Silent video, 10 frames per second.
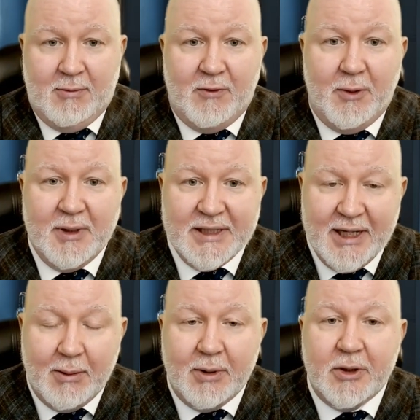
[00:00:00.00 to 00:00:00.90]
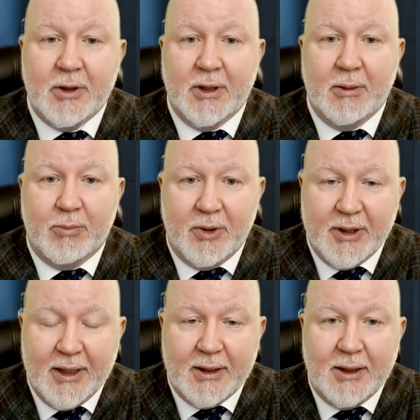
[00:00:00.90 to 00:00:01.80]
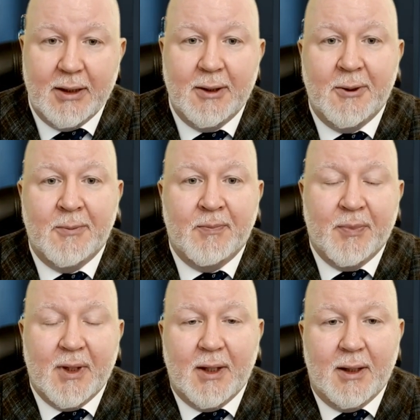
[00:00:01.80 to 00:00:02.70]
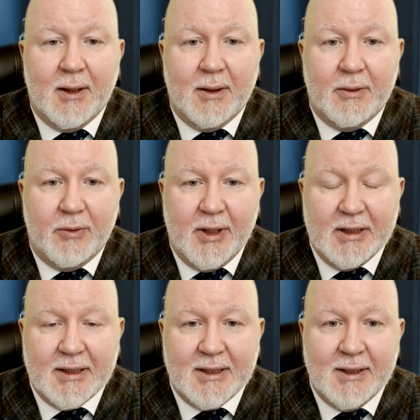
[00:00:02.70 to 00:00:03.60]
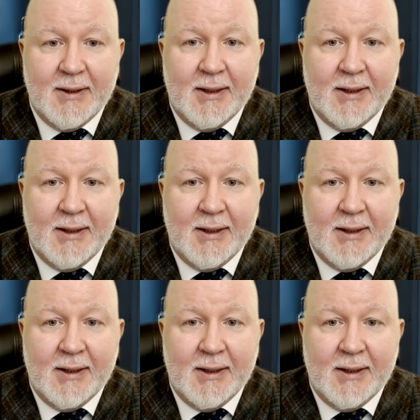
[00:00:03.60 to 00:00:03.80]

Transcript: from establishing and protecting uh, the rights.